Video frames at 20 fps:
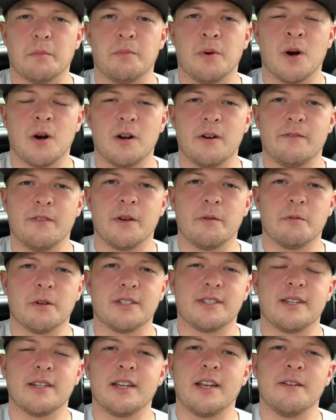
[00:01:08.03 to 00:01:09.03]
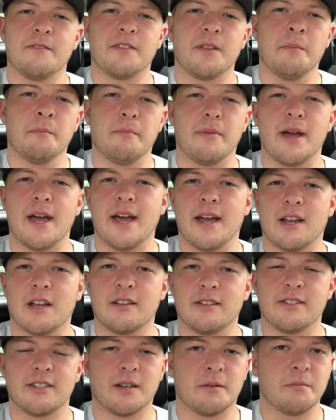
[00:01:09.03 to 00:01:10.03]
part of it was to give them
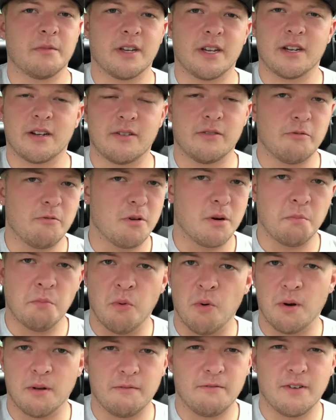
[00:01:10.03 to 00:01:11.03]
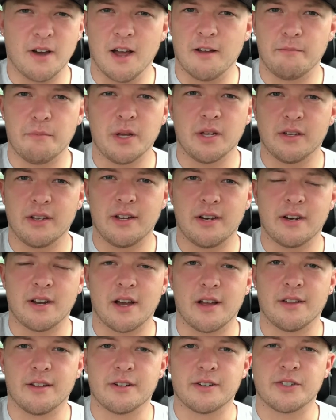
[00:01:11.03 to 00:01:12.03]
back something like $1.5 billion.
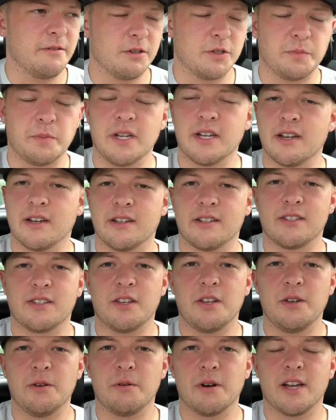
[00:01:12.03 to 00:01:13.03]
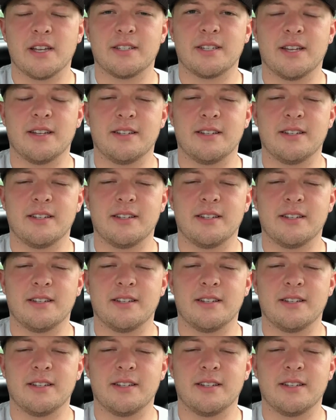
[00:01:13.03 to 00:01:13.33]
It was because the U.S.